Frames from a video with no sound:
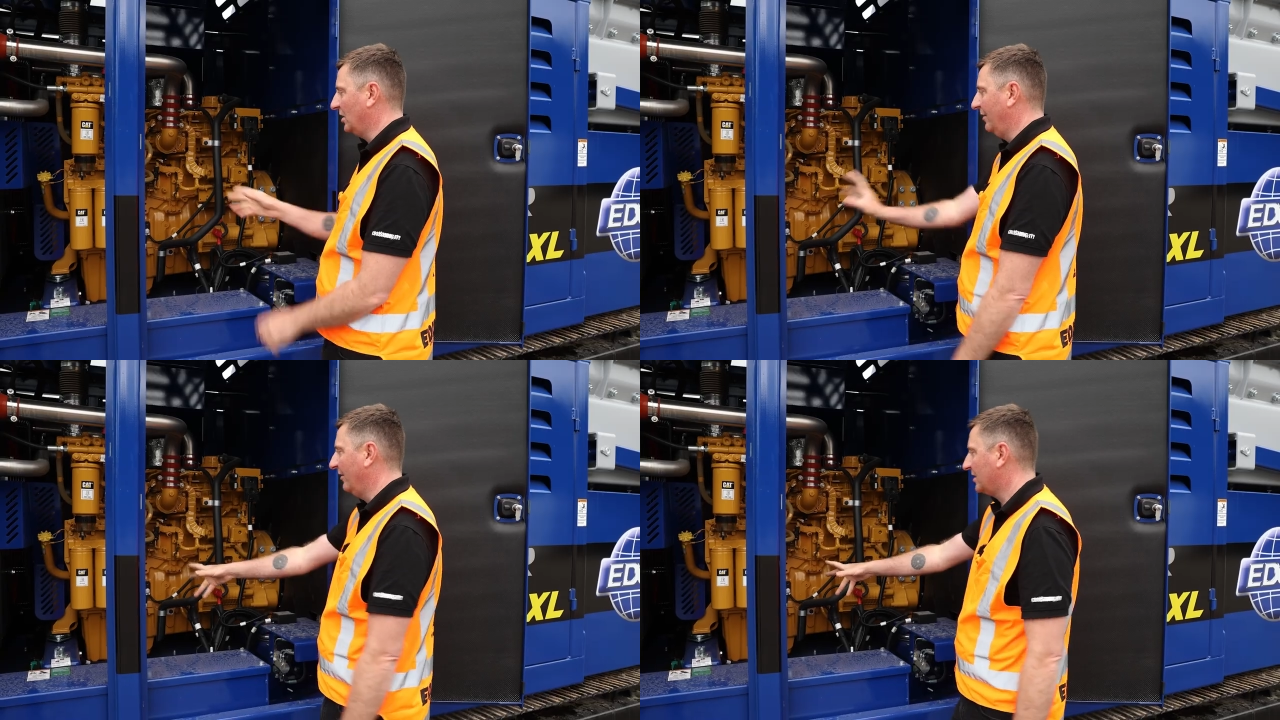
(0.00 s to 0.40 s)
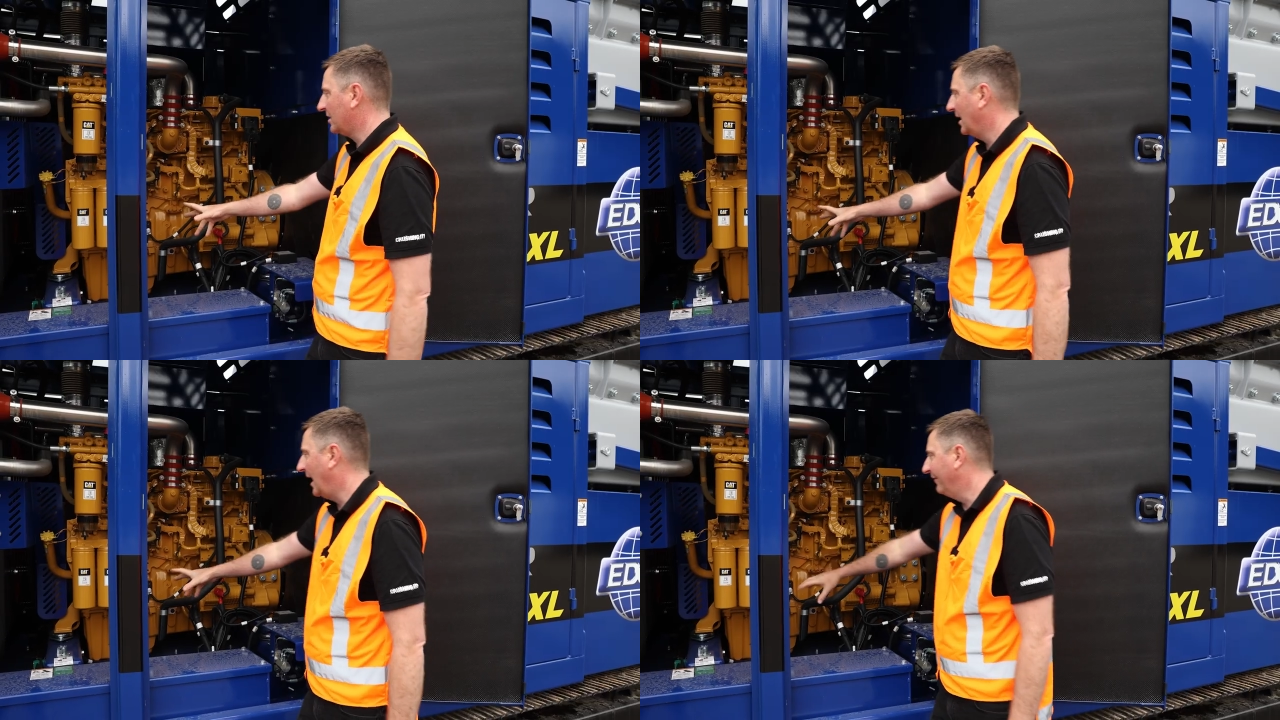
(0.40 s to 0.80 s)

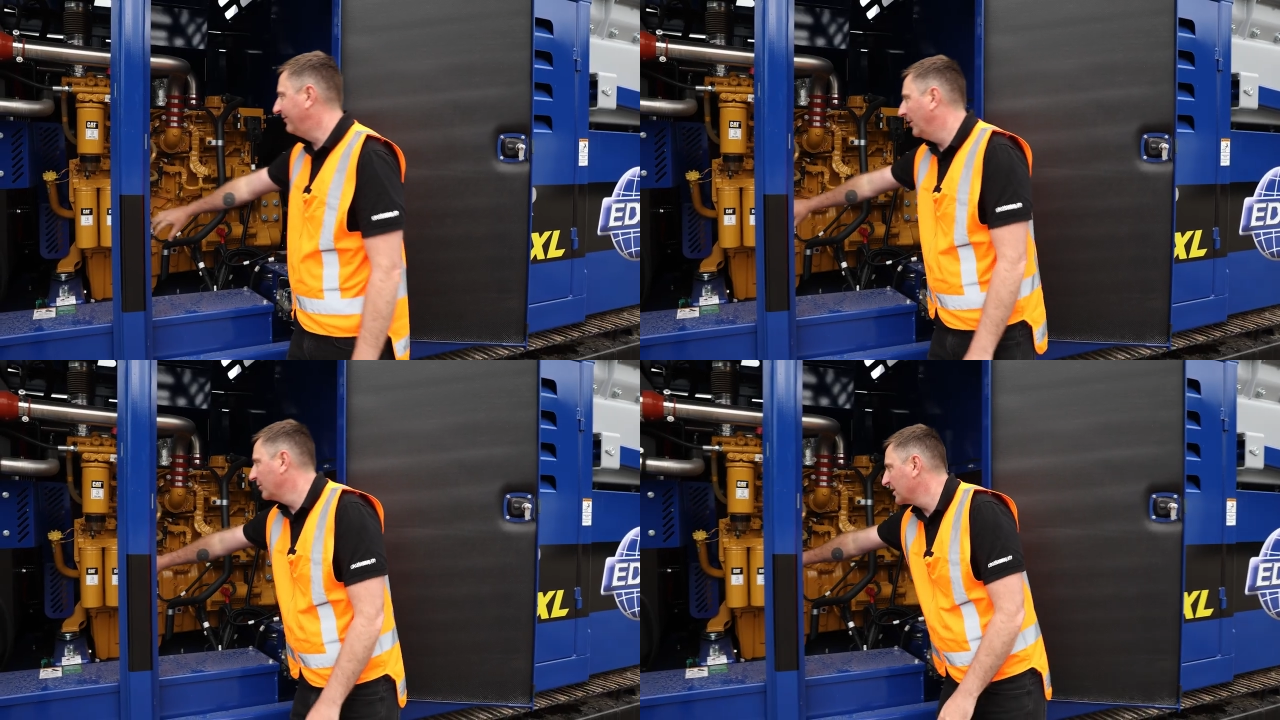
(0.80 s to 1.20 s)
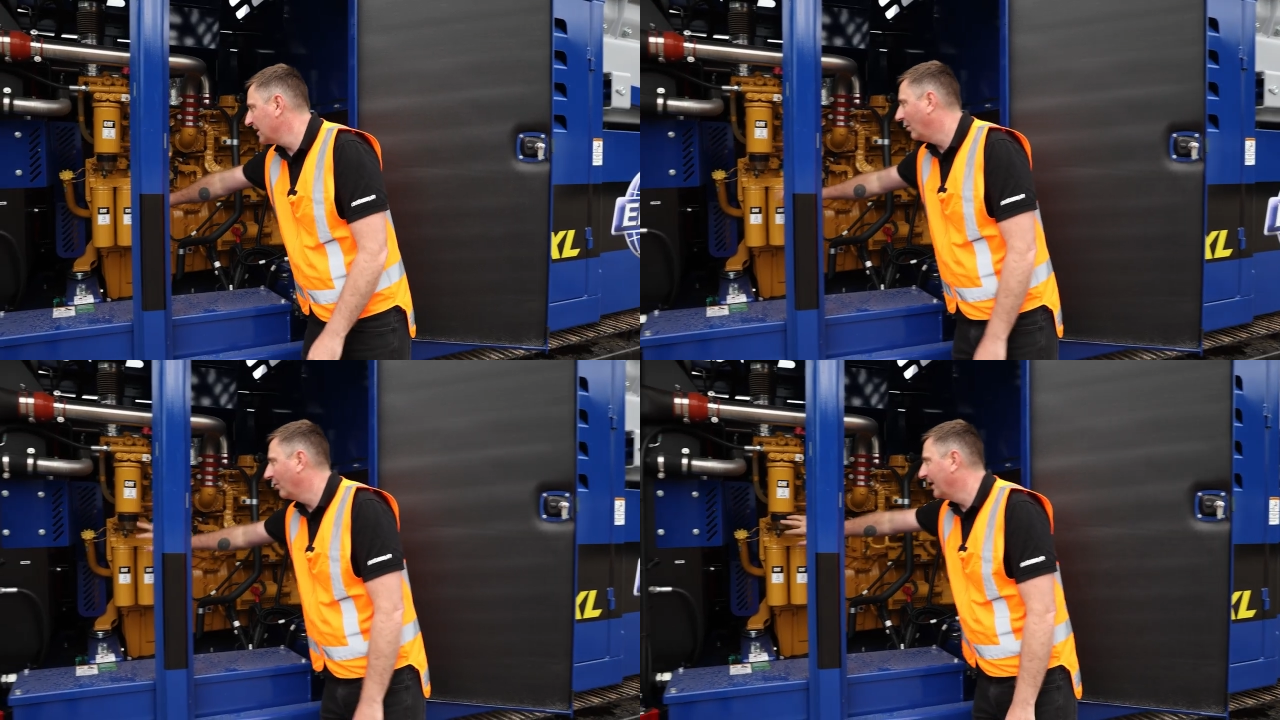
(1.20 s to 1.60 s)
service, filters,
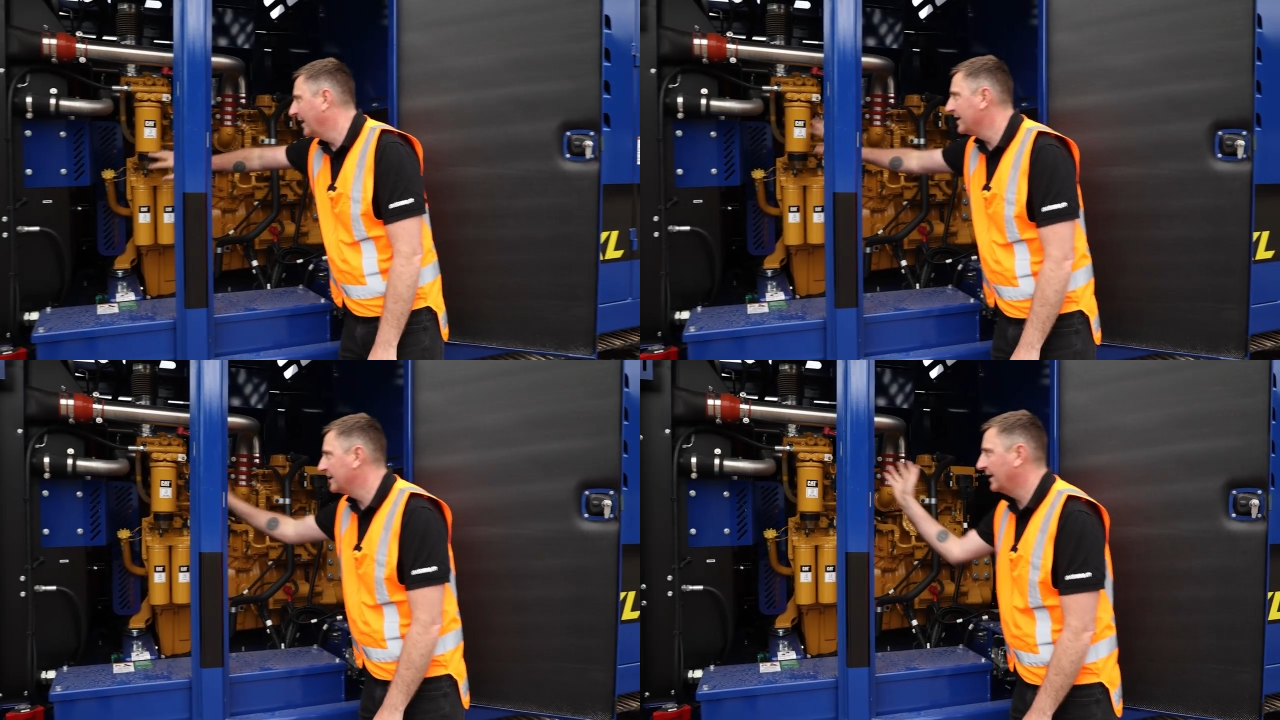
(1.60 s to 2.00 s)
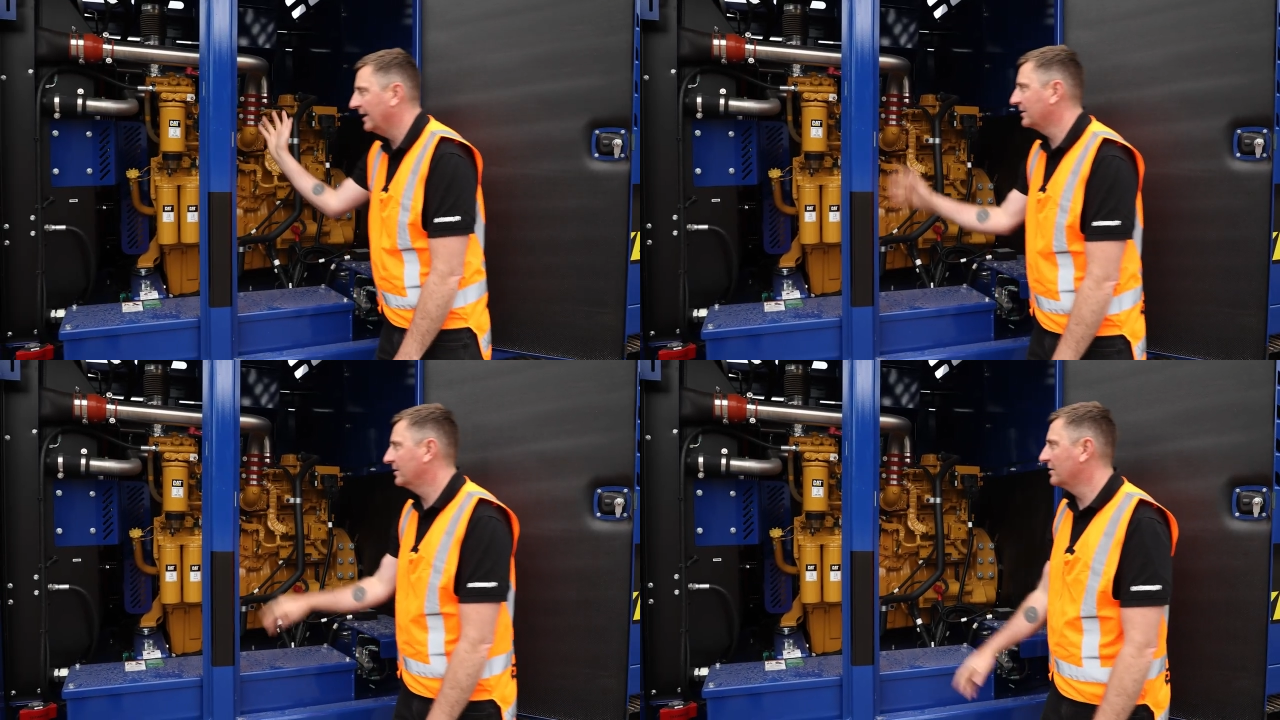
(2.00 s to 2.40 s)
and they're all really easy to
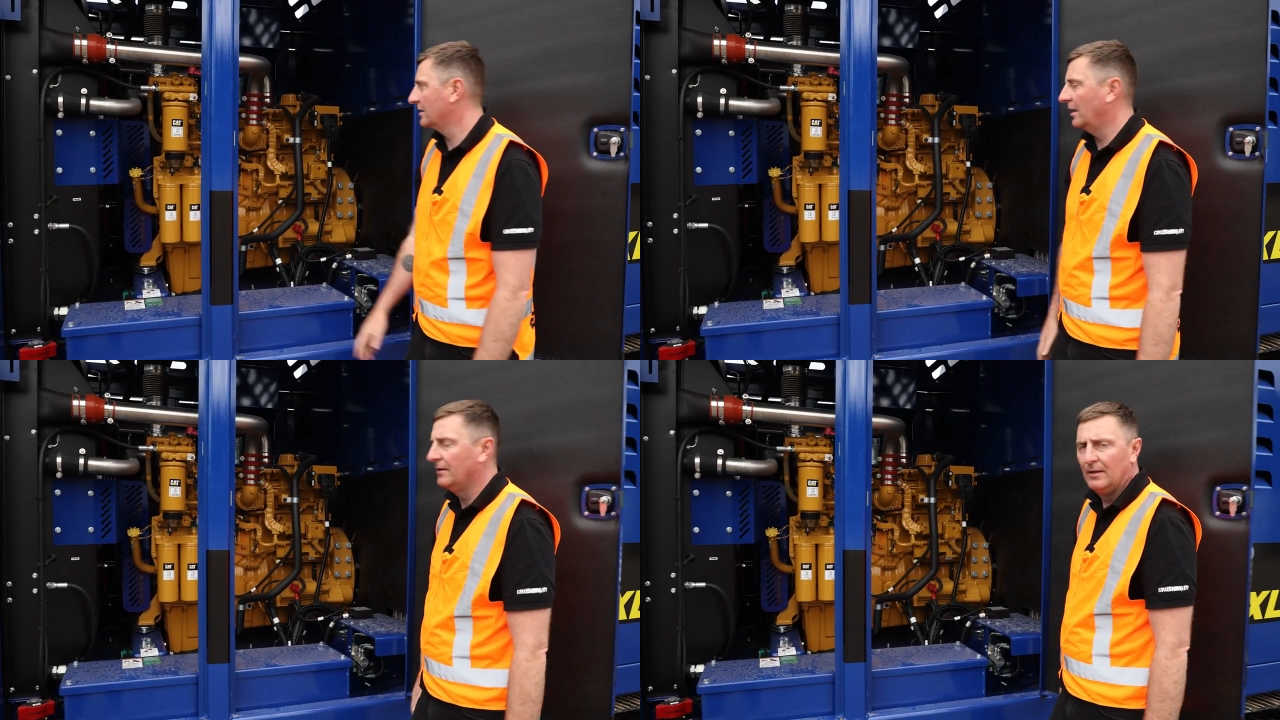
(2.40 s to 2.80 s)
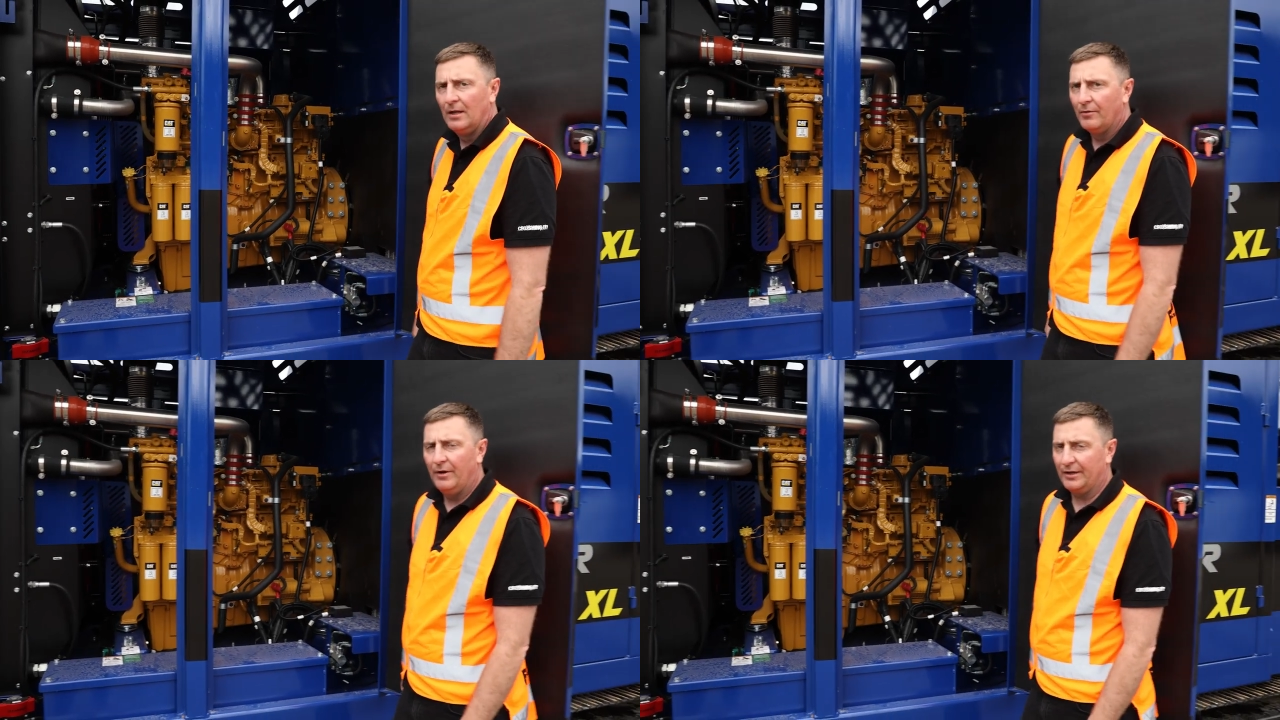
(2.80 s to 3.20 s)
get to. So
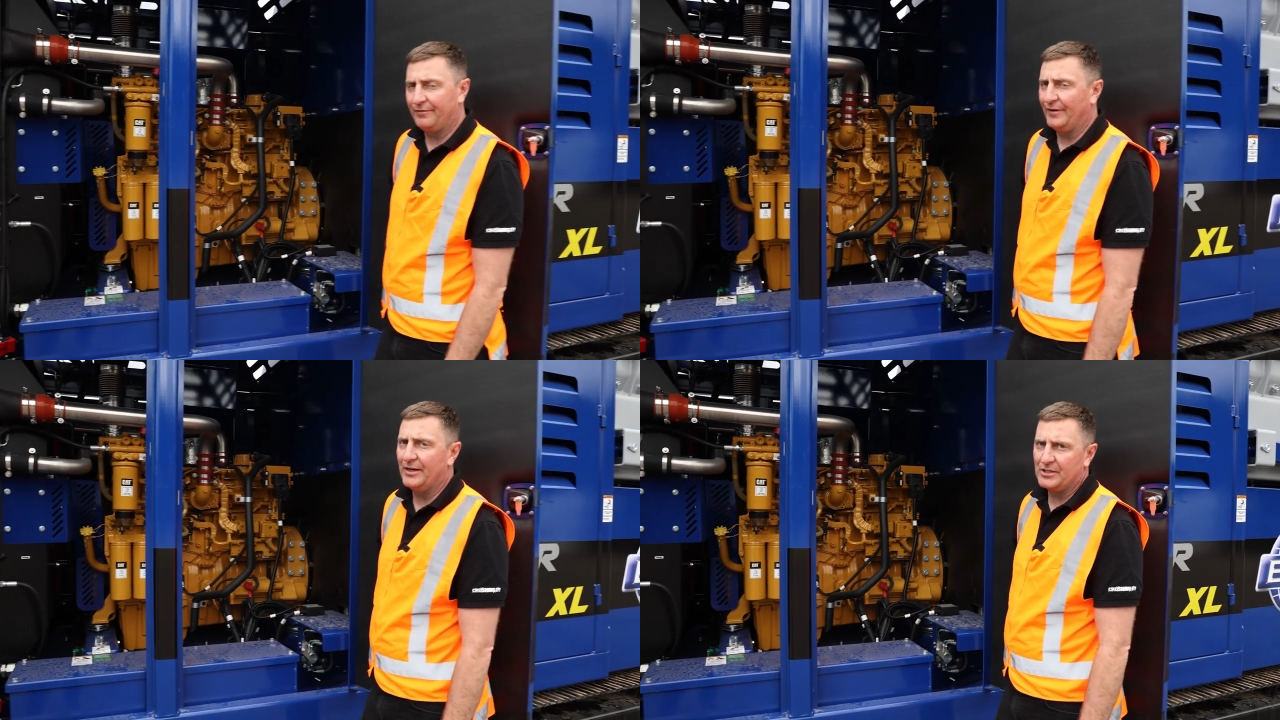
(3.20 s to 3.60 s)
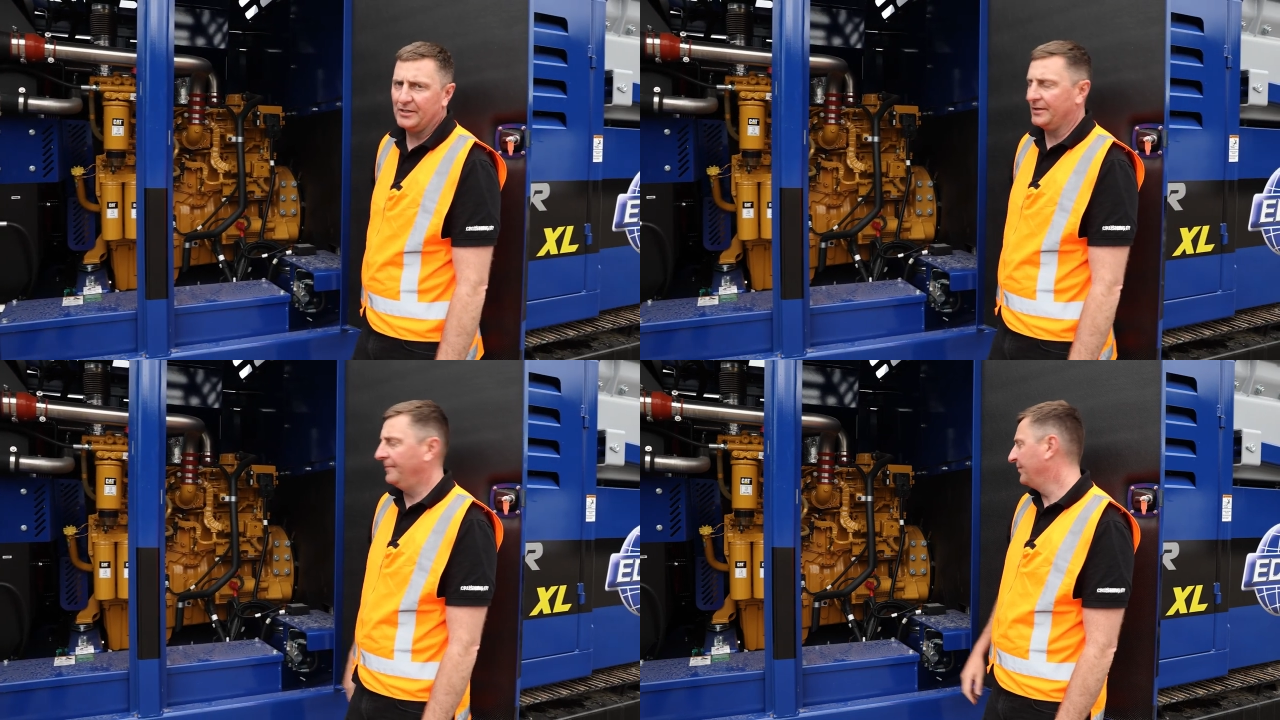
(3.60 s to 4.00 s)
really good
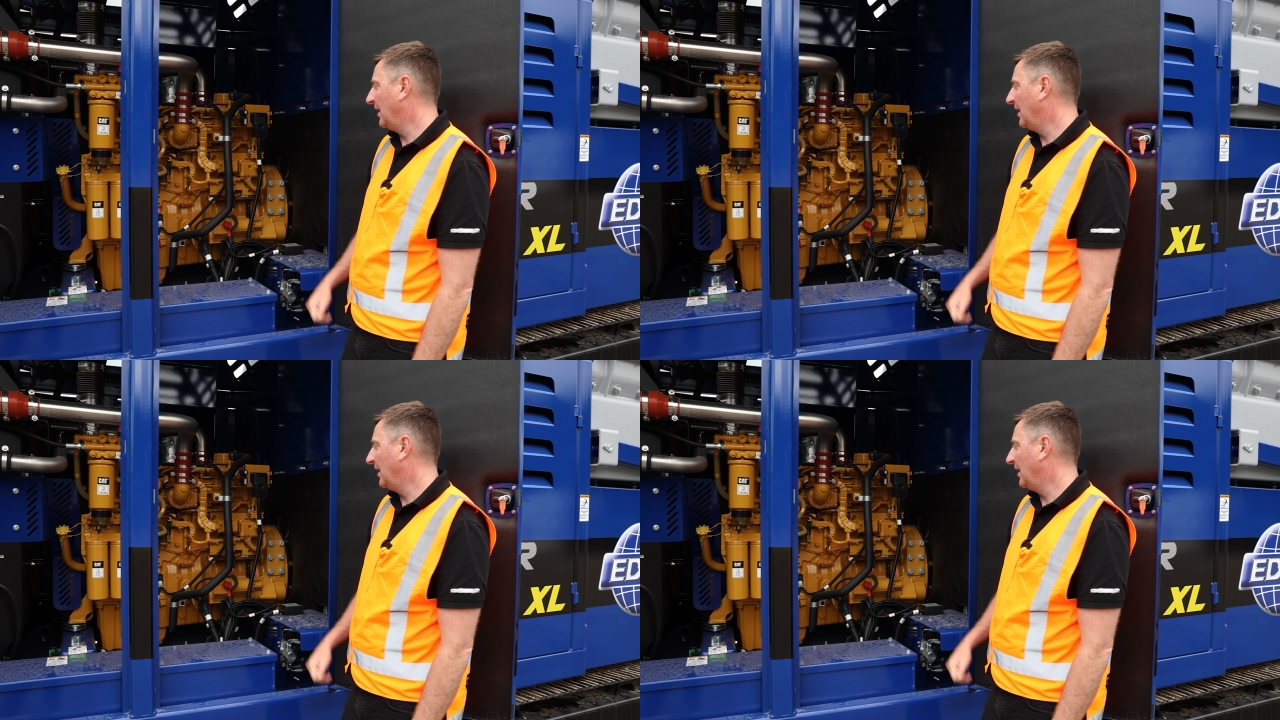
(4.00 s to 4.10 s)
feature.